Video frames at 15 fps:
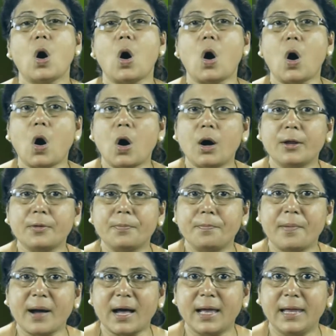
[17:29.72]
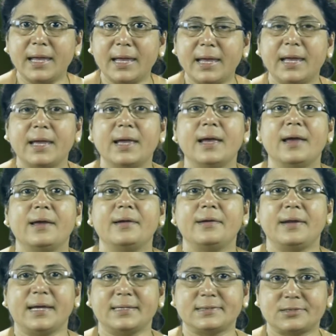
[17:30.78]
or by
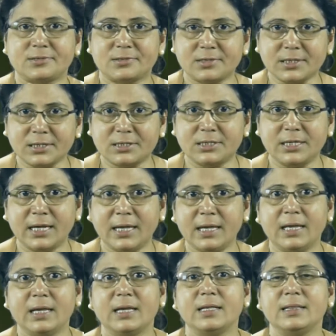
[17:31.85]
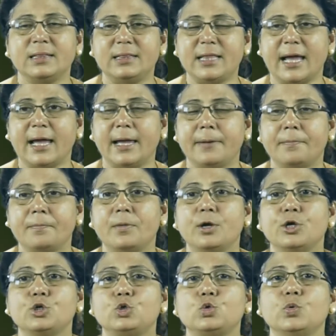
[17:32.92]
restricting them
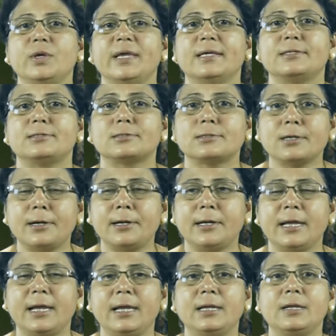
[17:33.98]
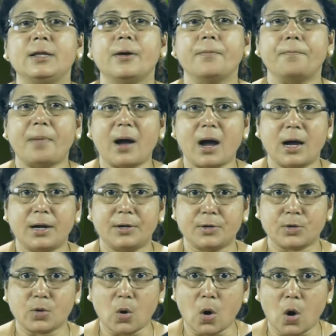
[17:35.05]
to a certain part
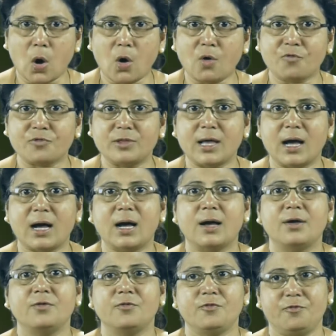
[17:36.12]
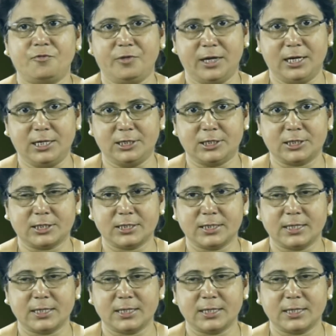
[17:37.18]
of the field.